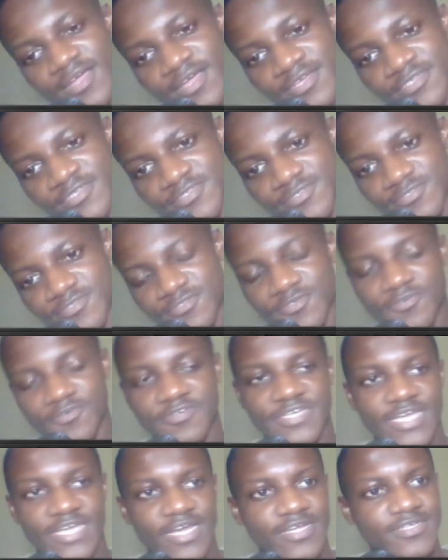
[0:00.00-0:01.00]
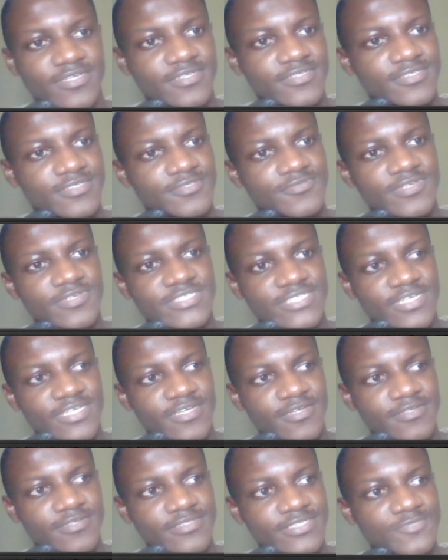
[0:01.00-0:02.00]
So yeah, this was
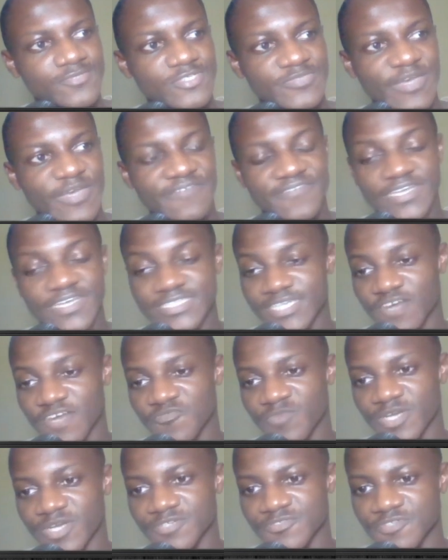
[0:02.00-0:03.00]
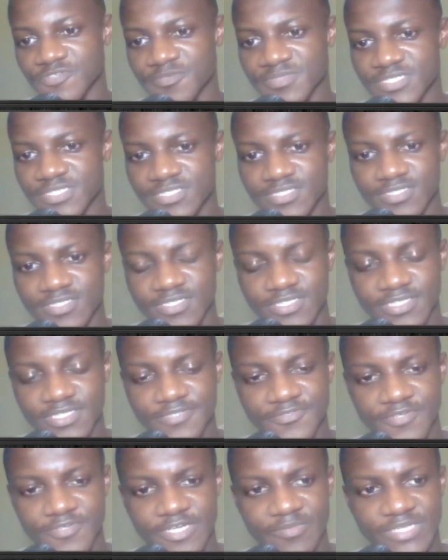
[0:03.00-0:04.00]
my first half point dropped in
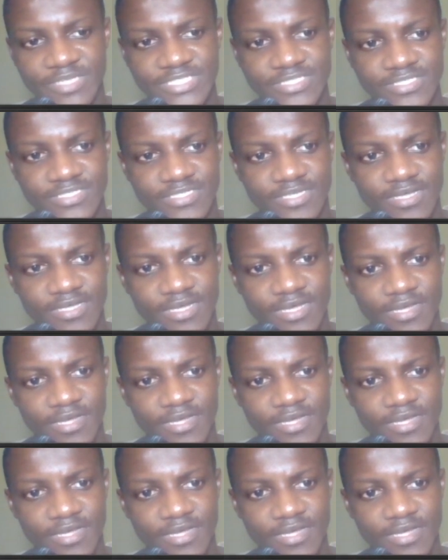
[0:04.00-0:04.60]
the tournament.